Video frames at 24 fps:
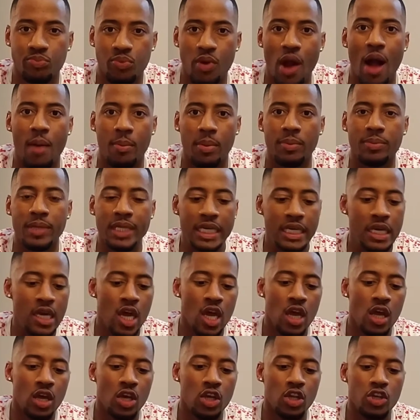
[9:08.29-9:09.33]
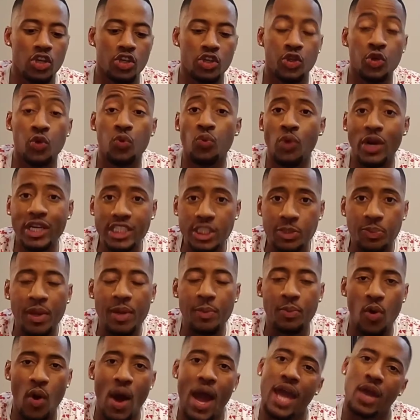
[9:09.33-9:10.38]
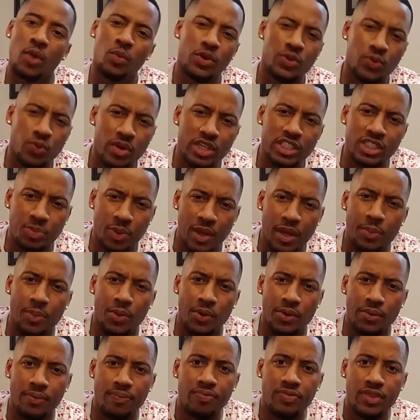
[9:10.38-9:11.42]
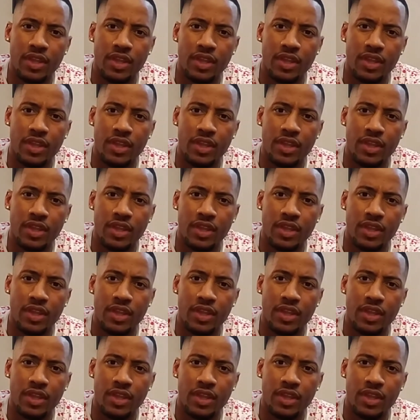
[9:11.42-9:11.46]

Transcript: Probably. Do rich people hang with rich people?